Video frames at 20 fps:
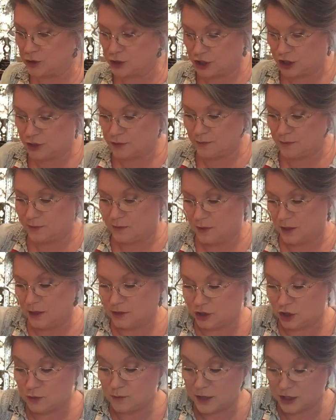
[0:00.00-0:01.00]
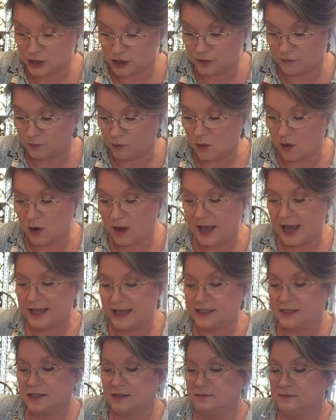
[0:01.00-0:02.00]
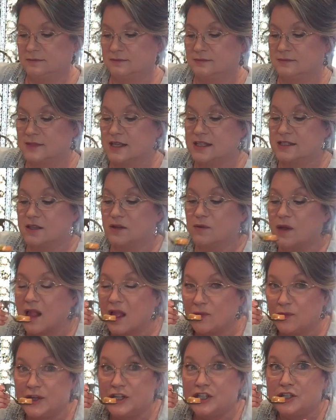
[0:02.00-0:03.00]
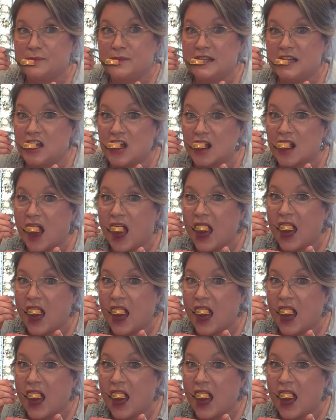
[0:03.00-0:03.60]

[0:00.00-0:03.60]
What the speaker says: or too much of what. So wish me luck.